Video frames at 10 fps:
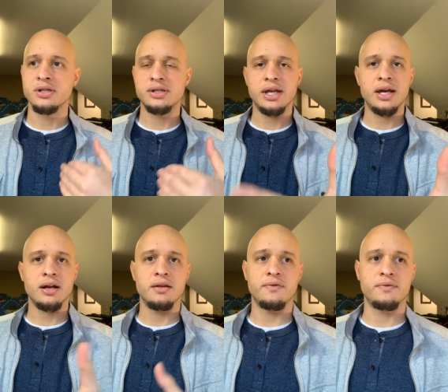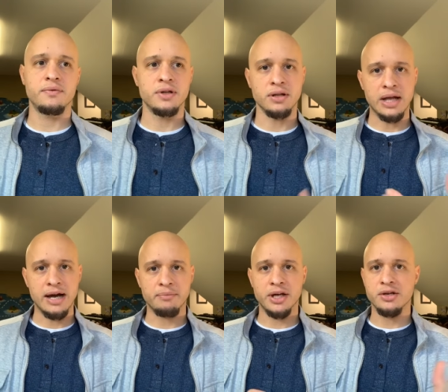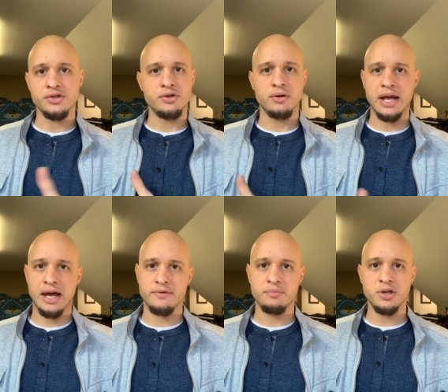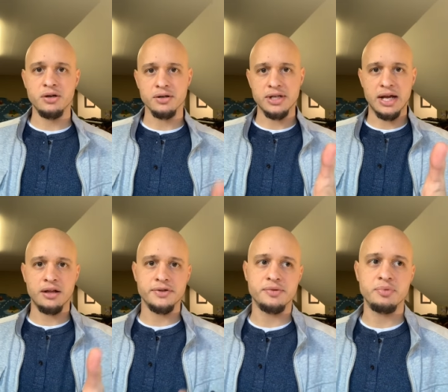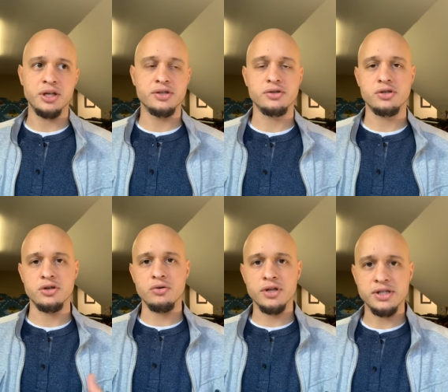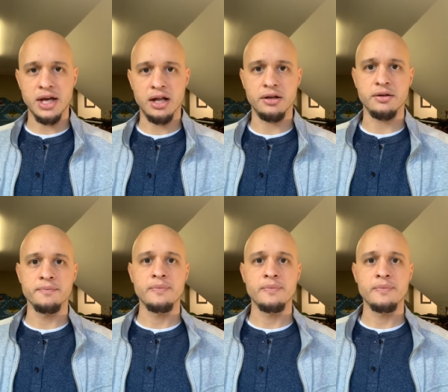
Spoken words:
Stay out of the limelight, because you don't have to be. Your talent speaks. Show the talent.